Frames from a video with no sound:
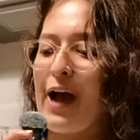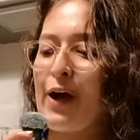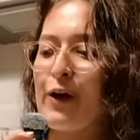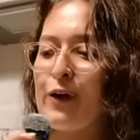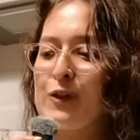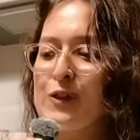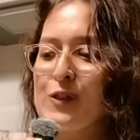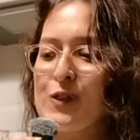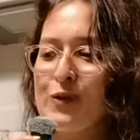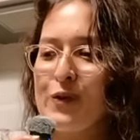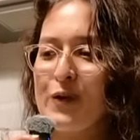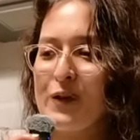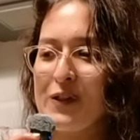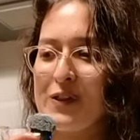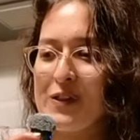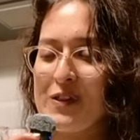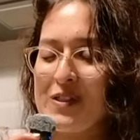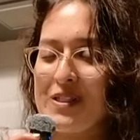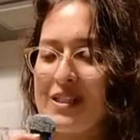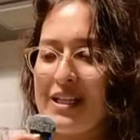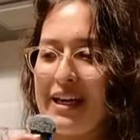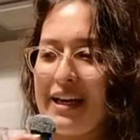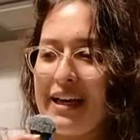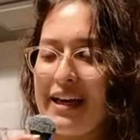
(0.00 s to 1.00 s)
I also wanted to
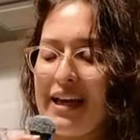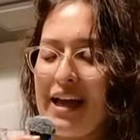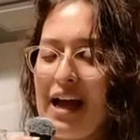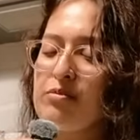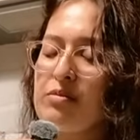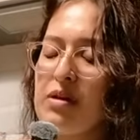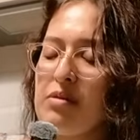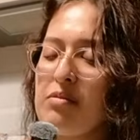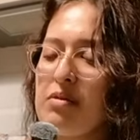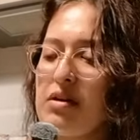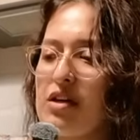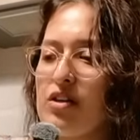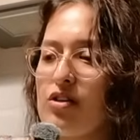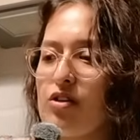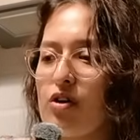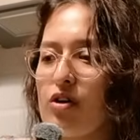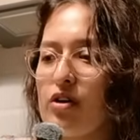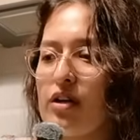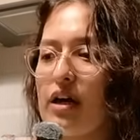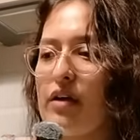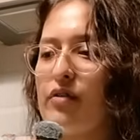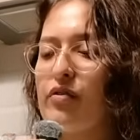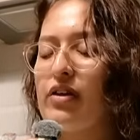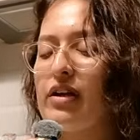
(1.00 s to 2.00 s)
say, maybe I
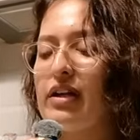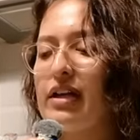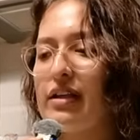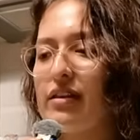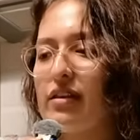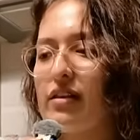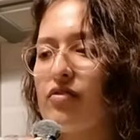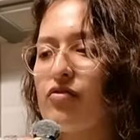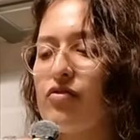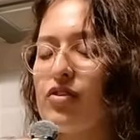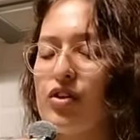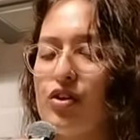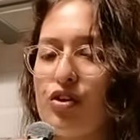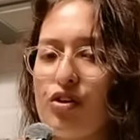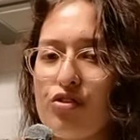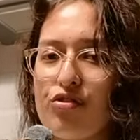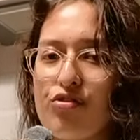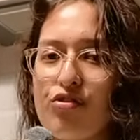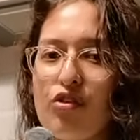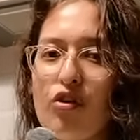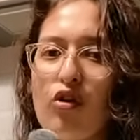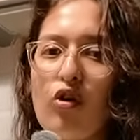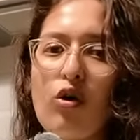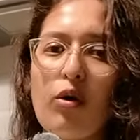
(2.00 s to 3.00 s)
thought I will let the video
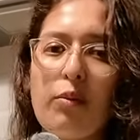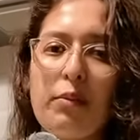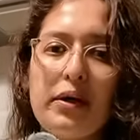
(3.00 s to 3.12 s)
flow,